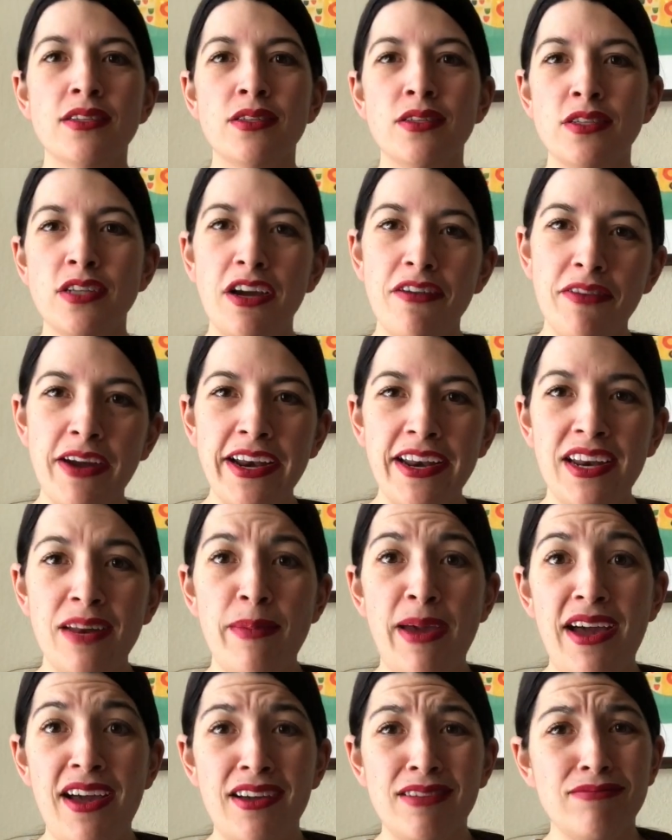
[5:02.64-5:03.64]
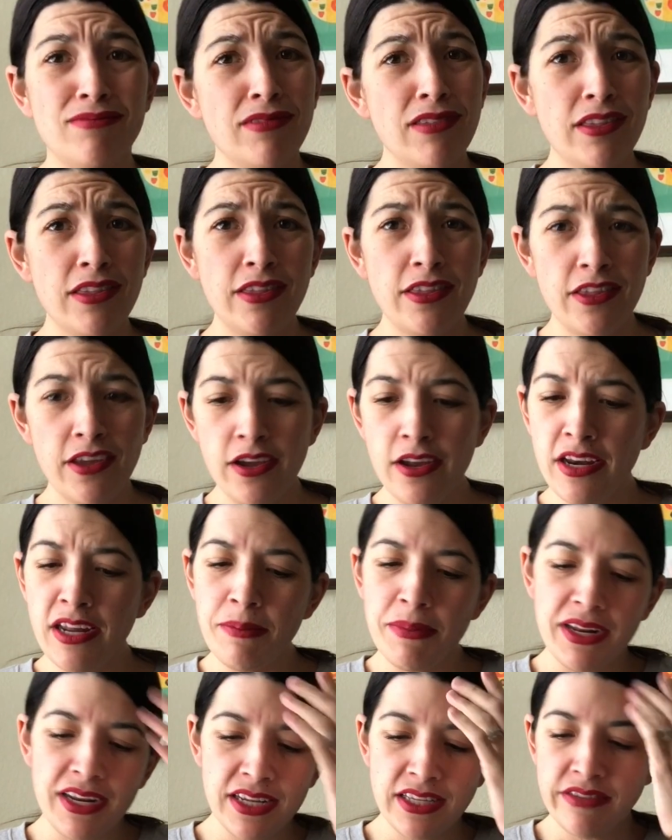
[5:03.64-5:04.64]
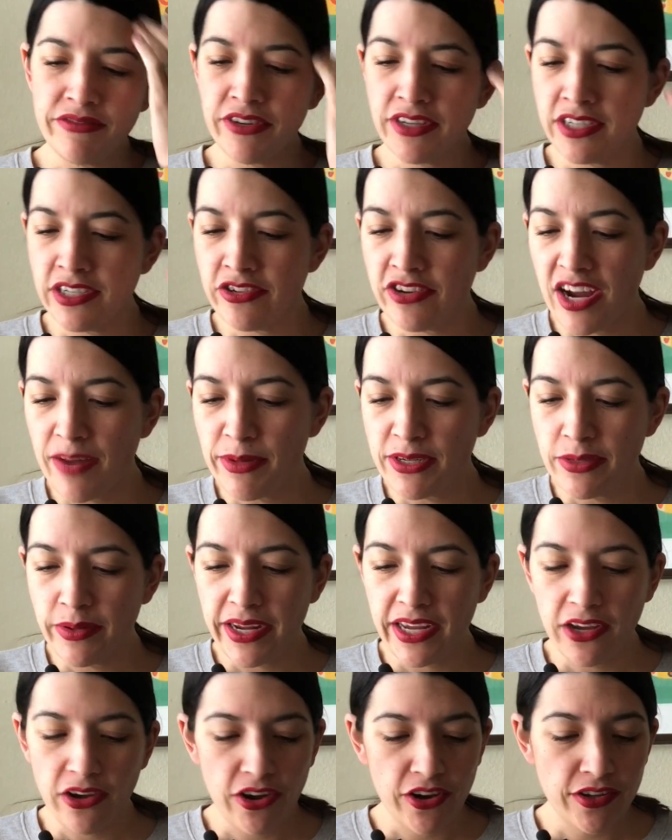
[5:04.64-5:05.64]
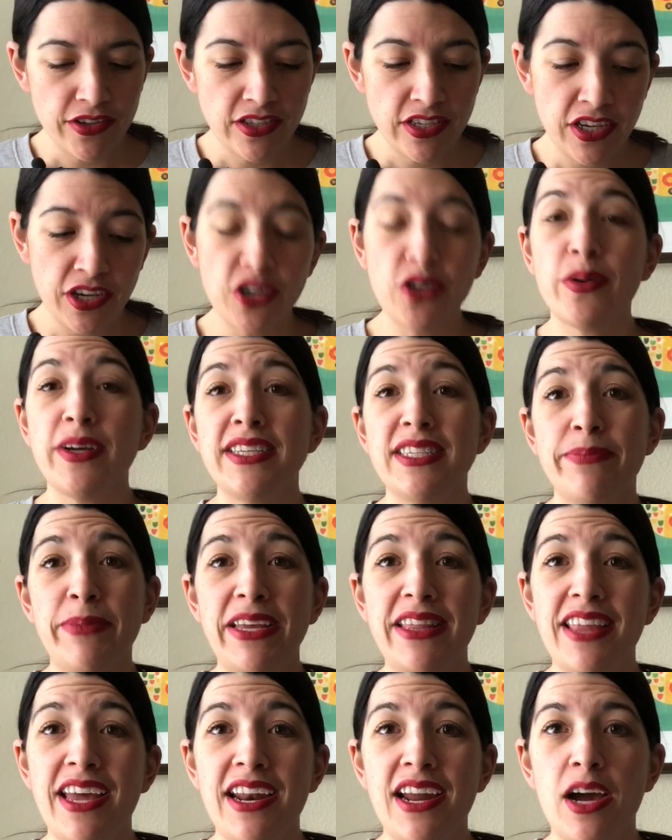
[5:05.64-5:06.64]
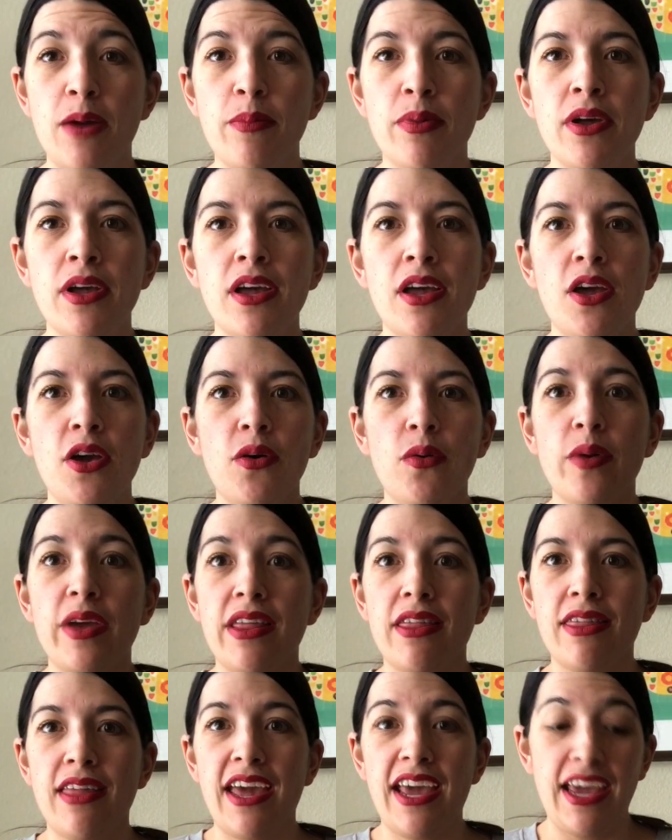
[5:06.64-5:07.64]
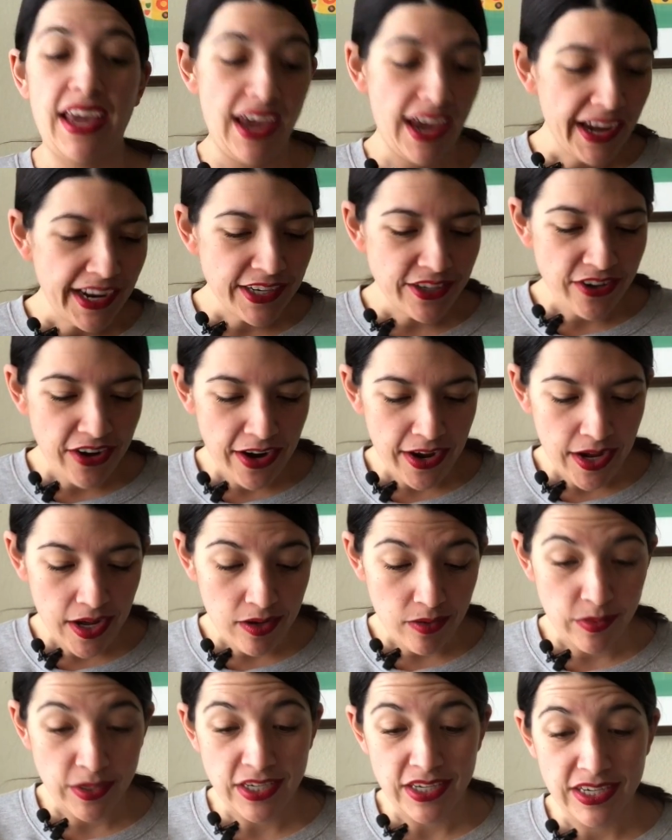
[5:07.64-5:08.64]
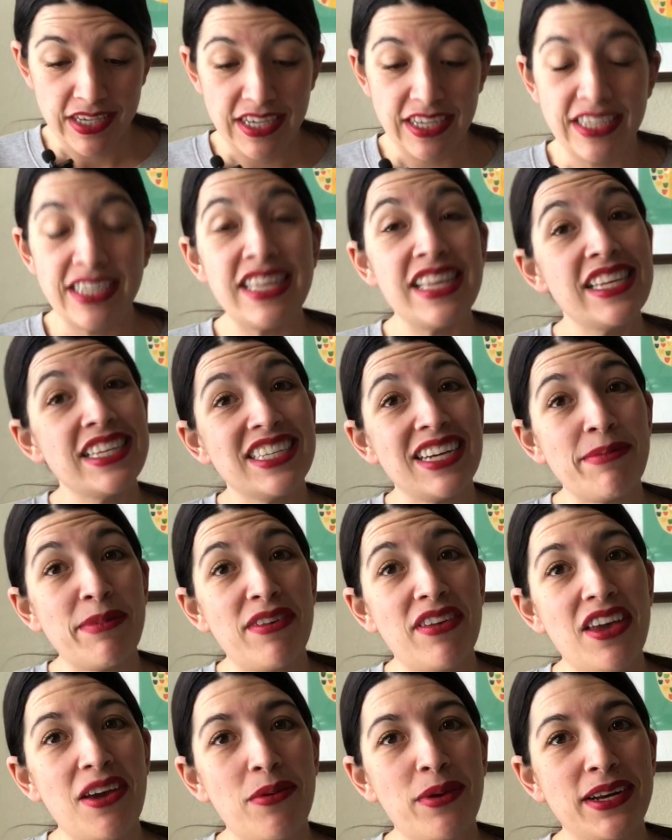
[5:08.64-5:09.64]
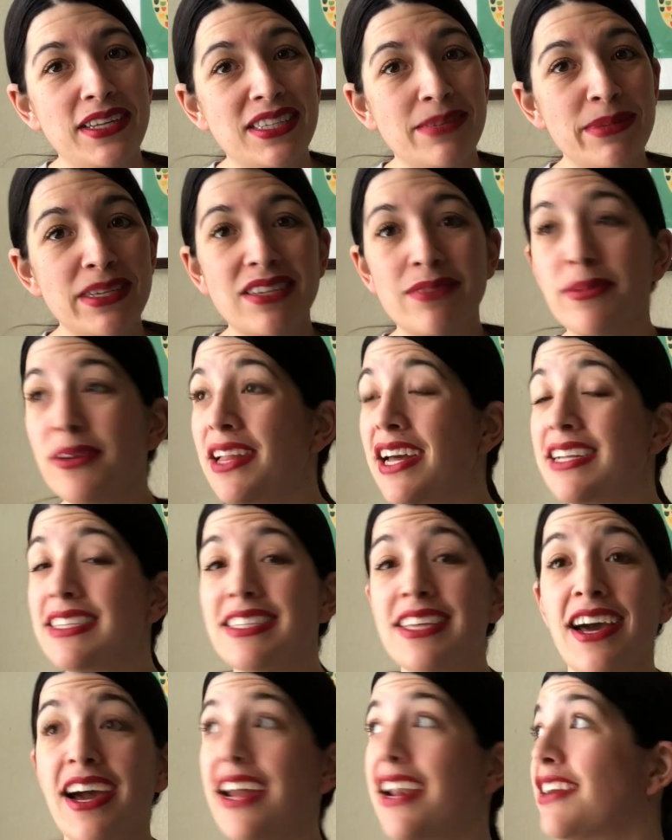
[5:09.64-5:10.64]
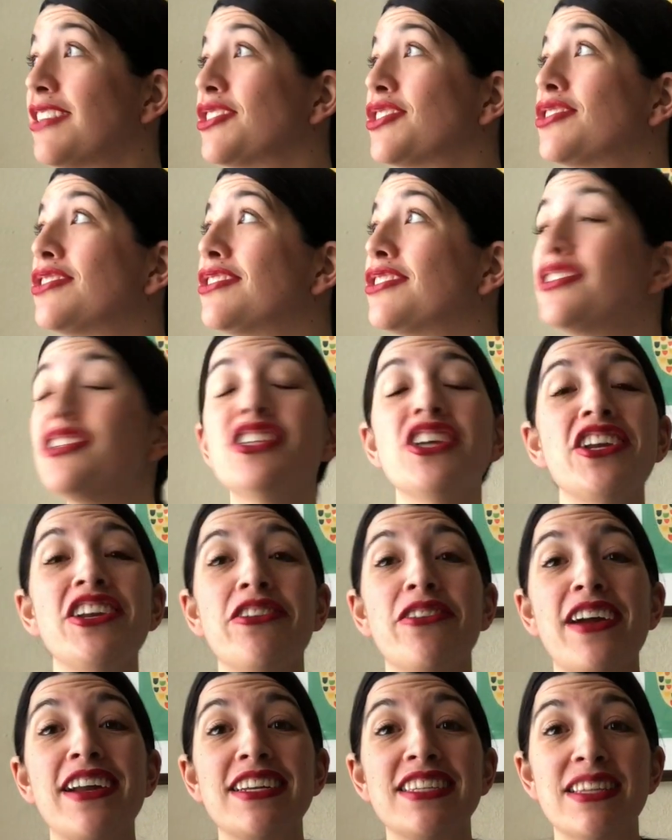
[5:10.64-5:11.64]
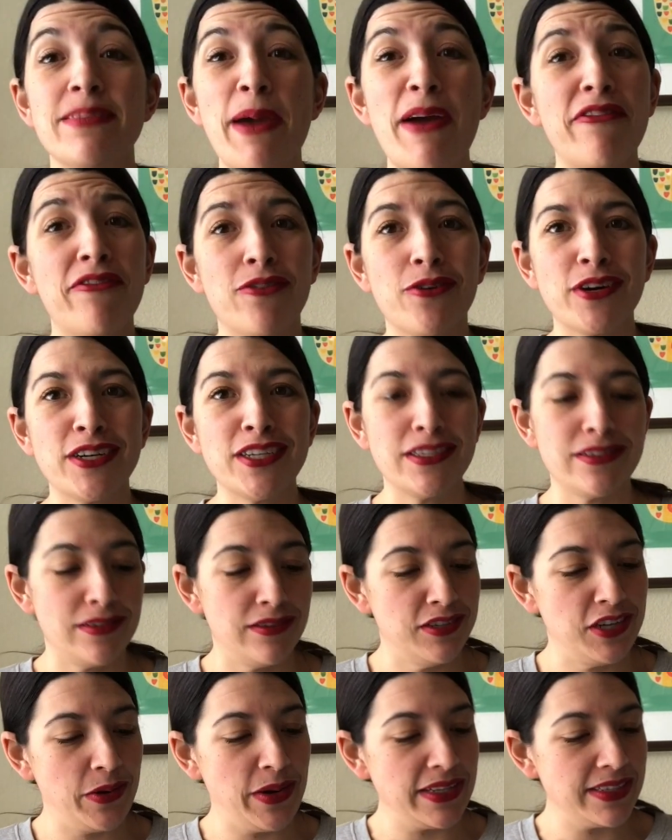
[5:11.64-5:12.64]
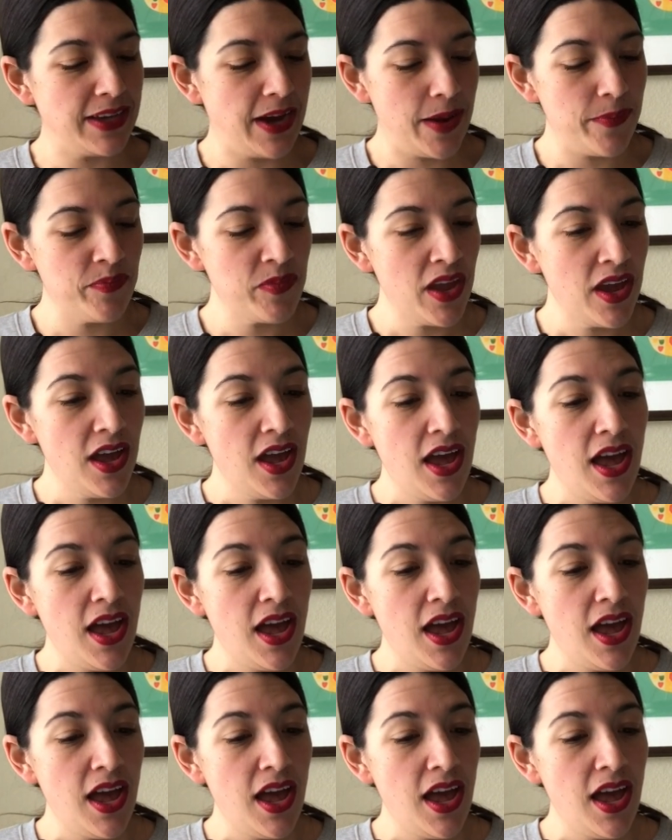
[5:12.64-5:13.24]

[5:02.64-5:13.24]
So I've waited about 30 minutes for it to dry between coats. You could always speed that up with a hairdryer, which this time of year when it's miserable outside, I could turn you around. It's about 4 inches of snow outside.